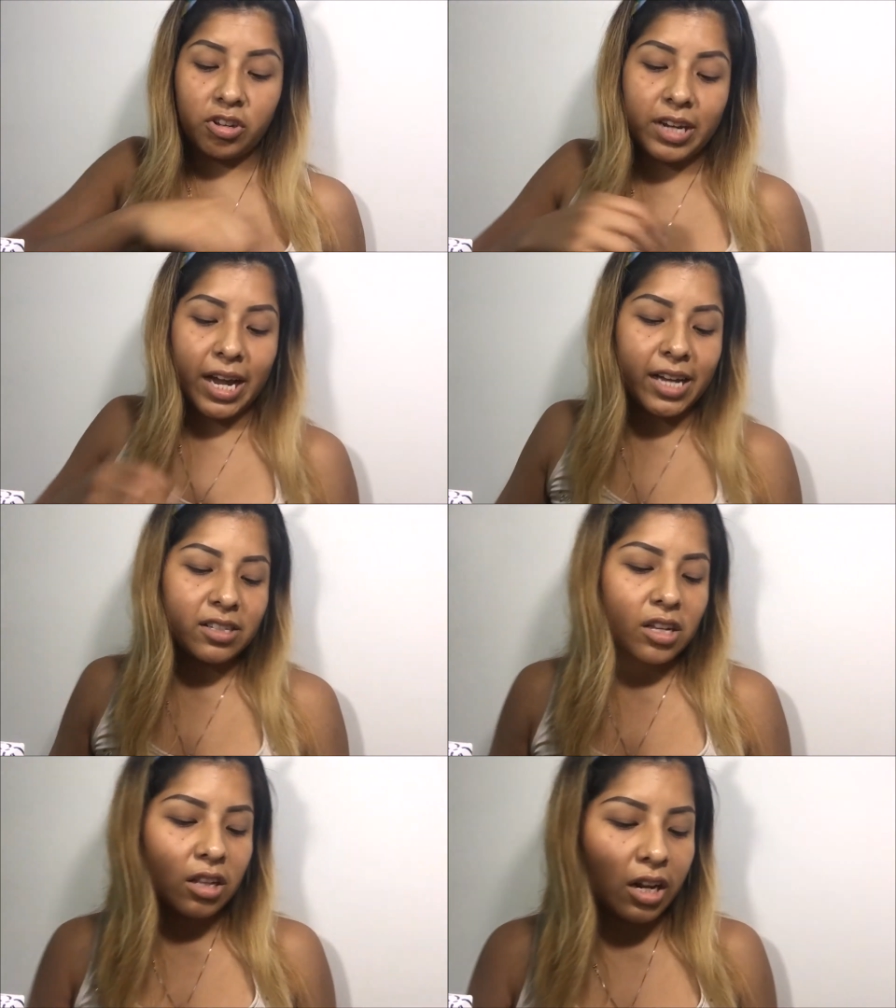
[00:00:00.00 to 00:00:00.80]
you guys,
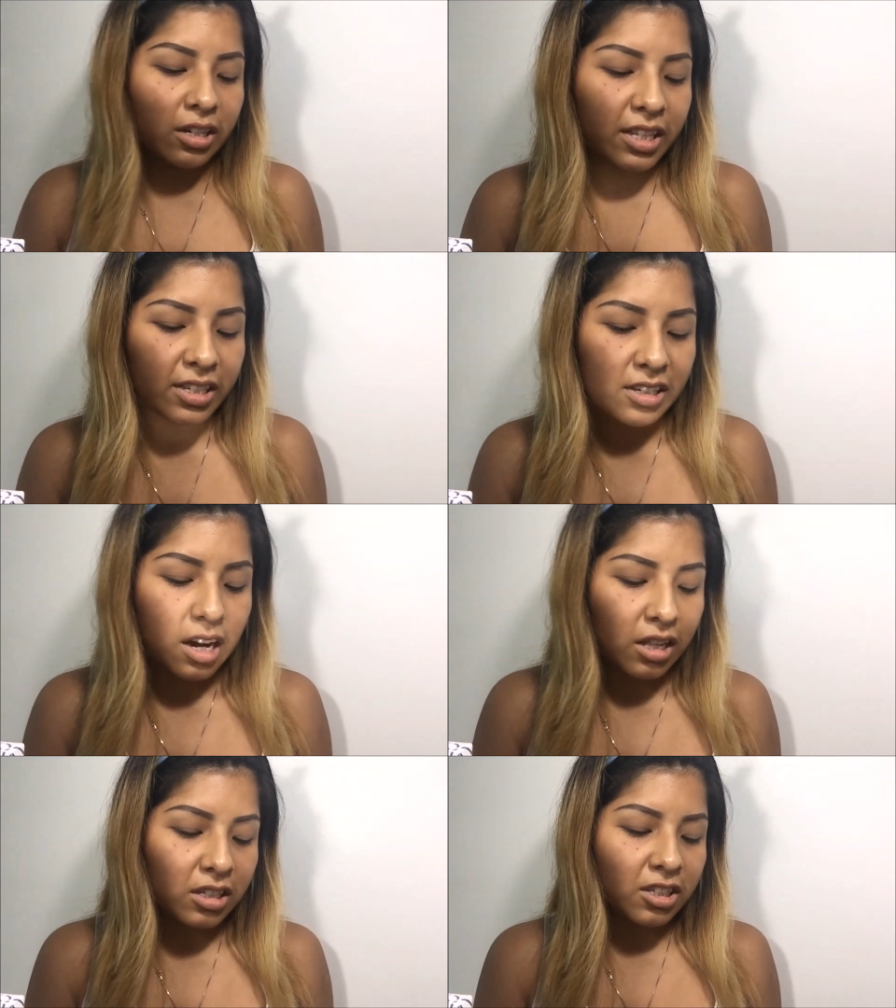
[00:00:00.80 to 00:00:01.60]
a lot of these
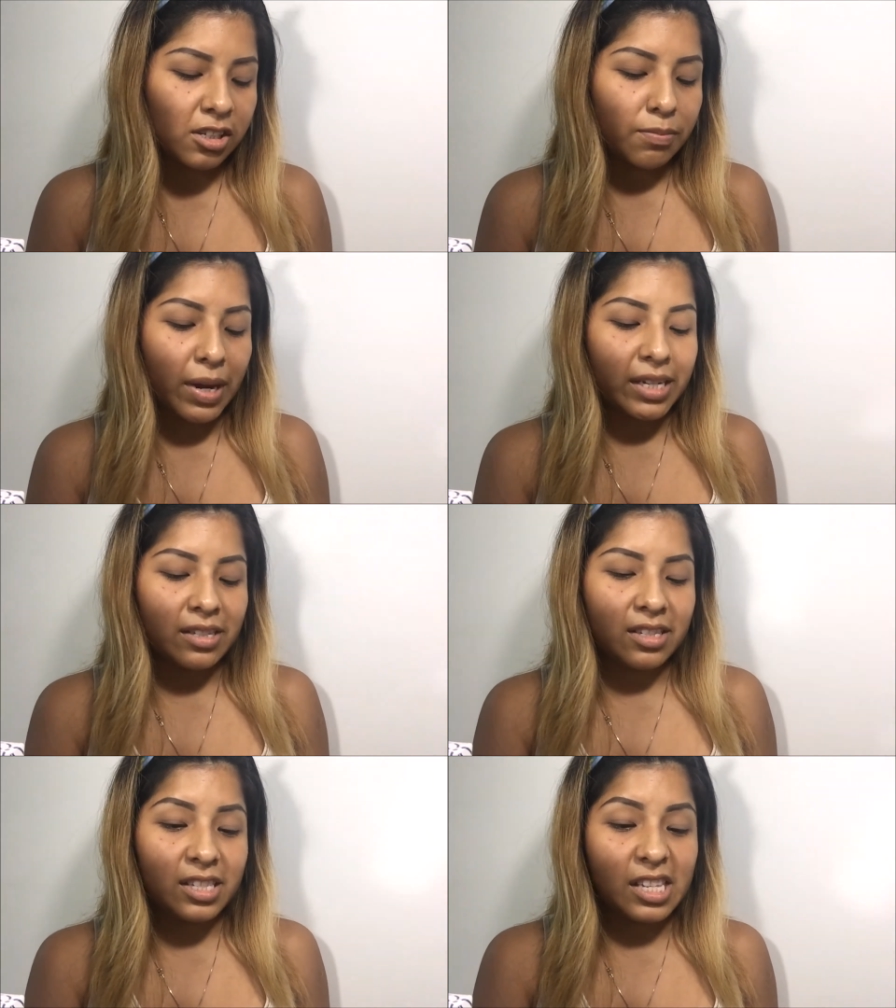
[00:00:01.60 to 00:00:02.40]
colors might
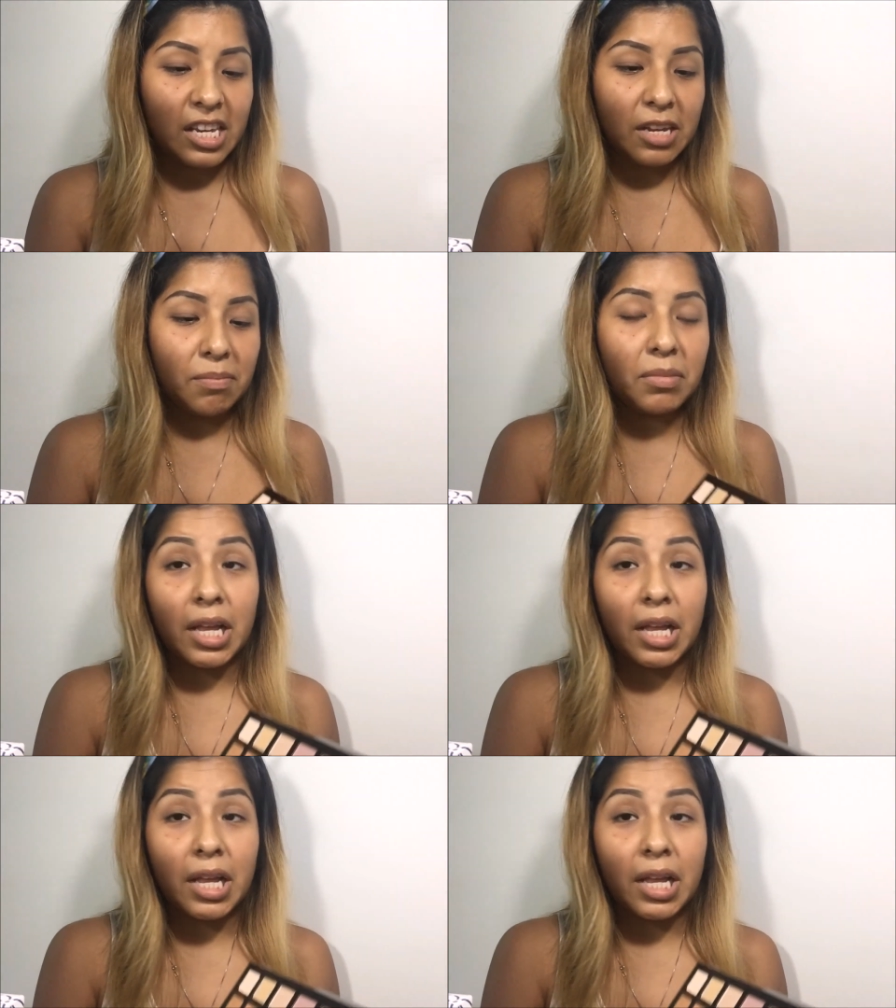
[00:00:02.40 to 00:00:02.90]
seem